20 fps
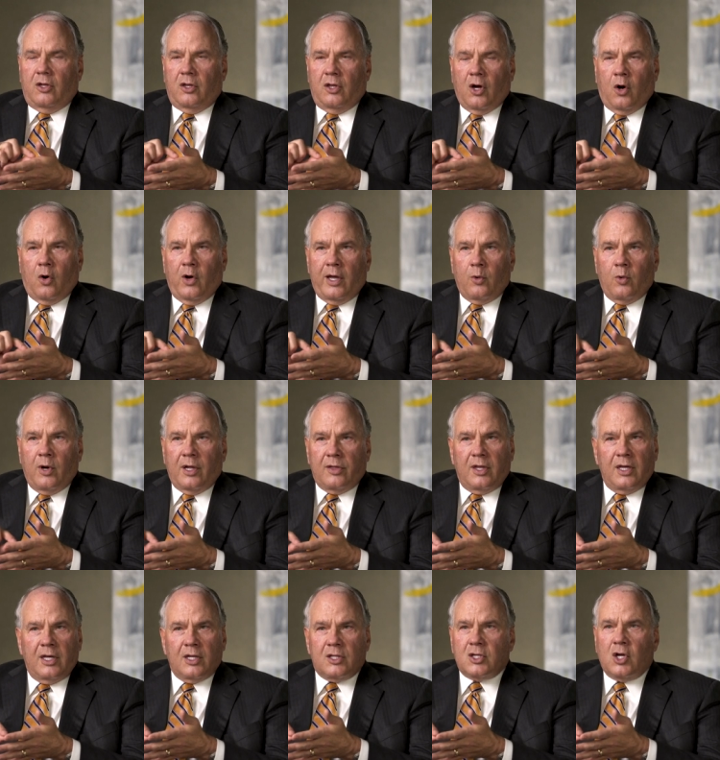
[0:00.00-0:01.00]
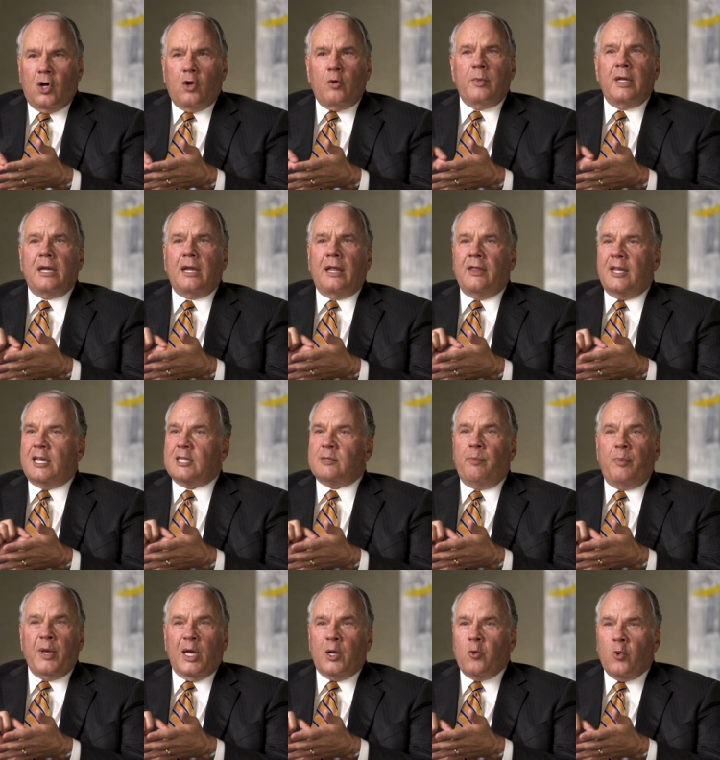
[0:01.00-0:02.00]
knowing what the atonement and these
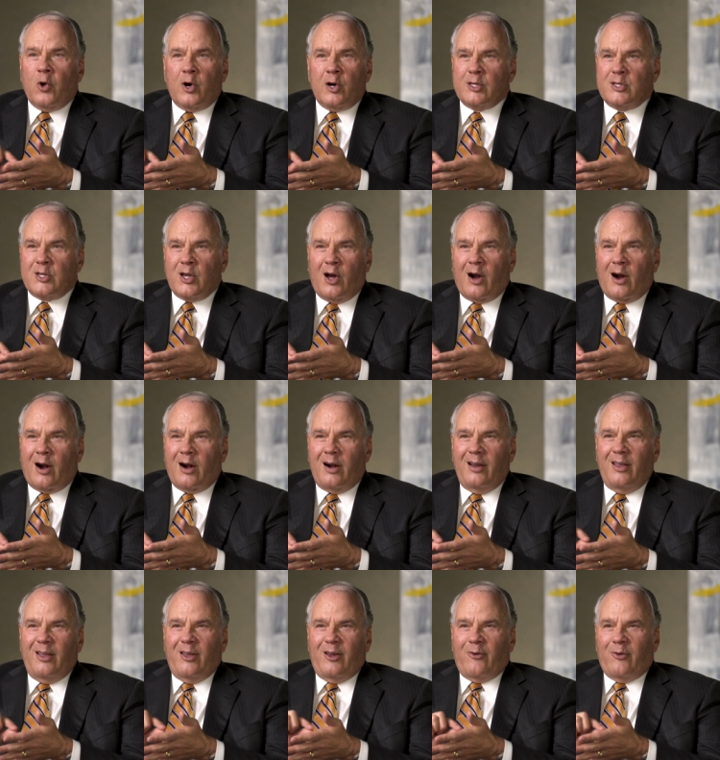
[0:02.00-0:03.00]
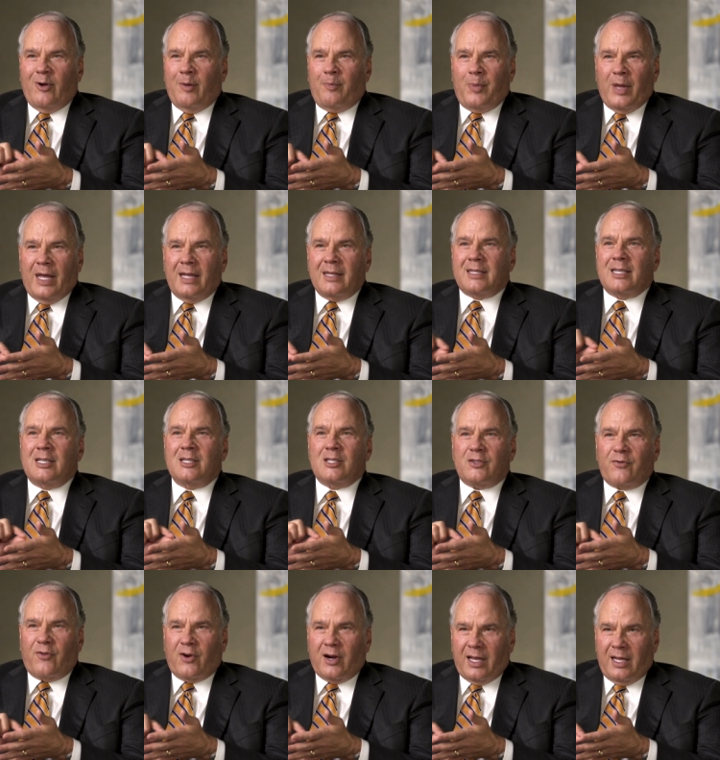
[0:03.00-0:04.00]
big words are
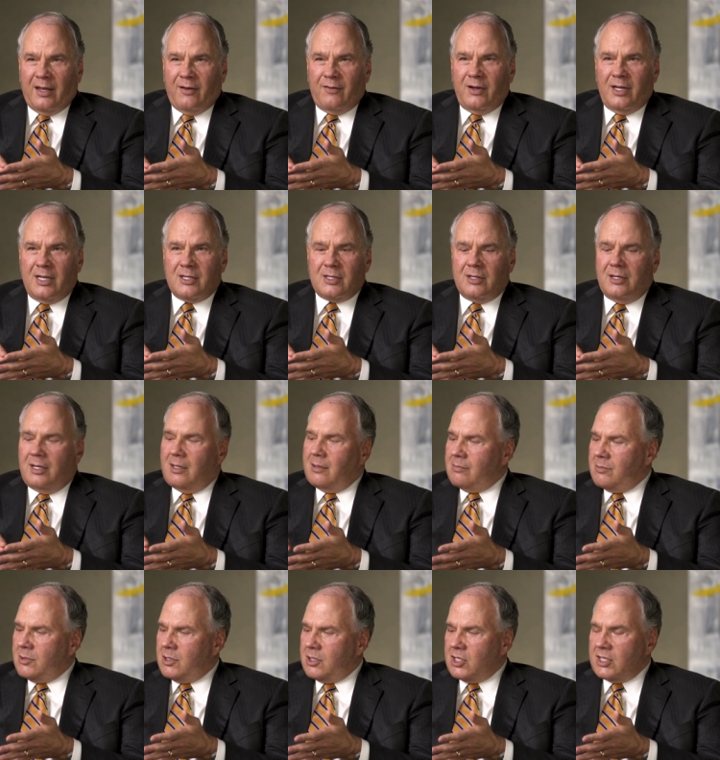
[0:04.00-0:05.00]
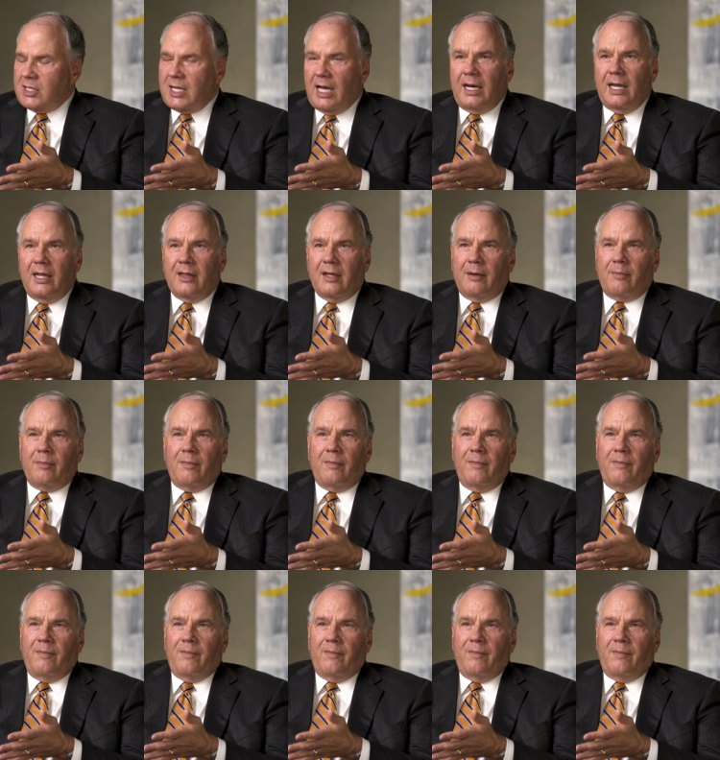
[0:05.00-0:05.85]
repentance, forgiveness. Study them.